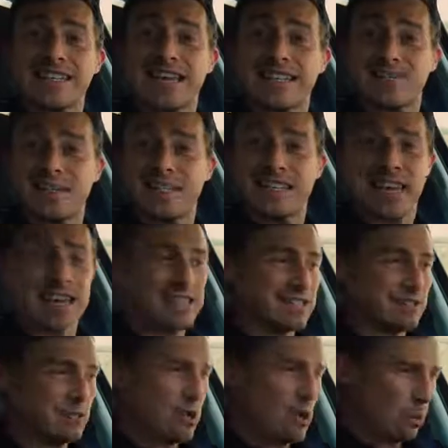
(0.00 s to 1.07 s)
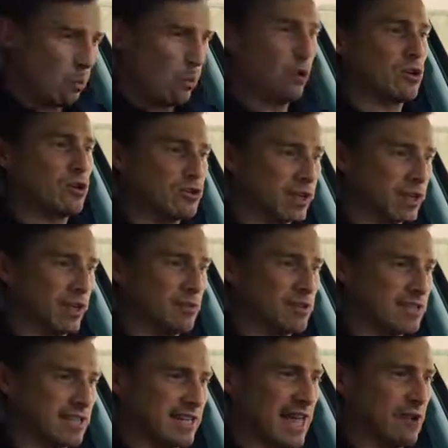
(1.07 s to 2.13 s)
takes me to get to 100
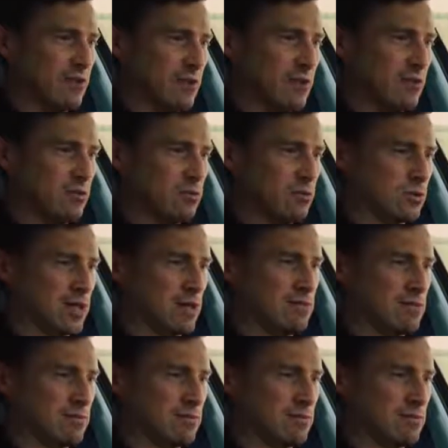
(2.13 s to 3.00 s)
kilometers an hour, also